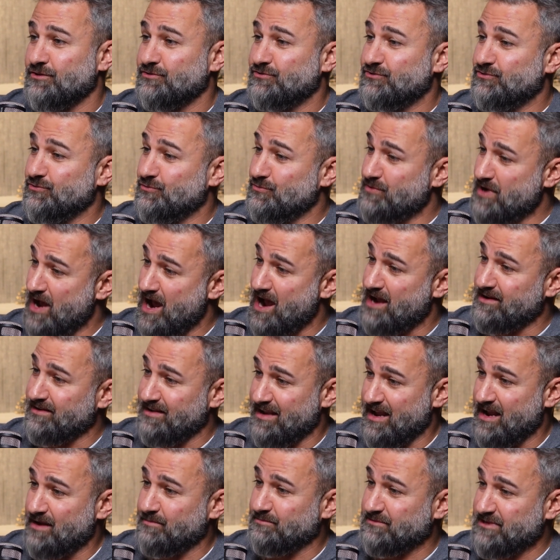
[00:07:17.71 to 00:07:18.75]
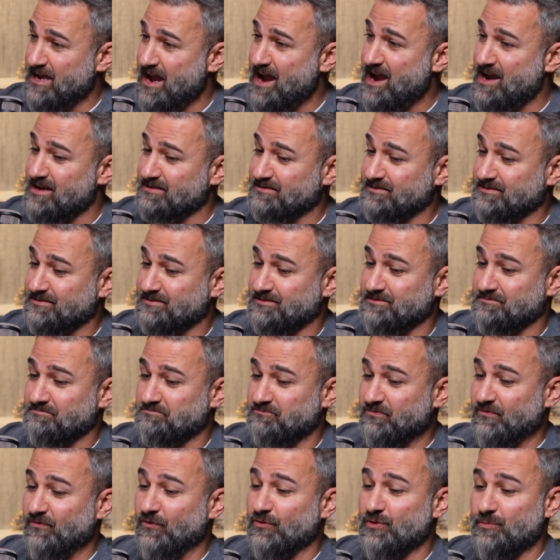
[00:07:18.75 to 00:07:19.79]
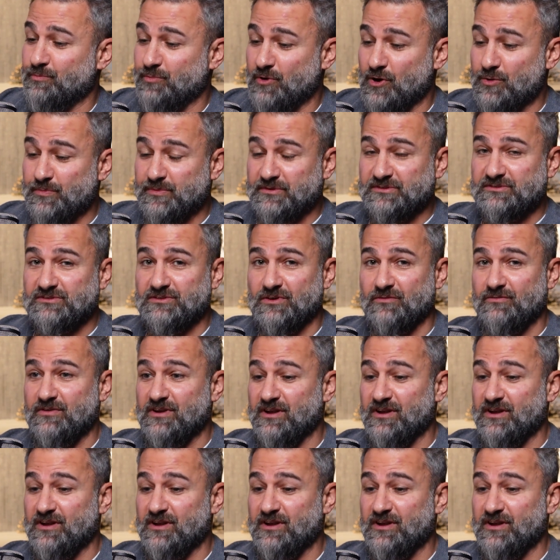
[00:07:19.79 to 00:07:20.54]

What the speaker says: to non-game tasks for the purpose of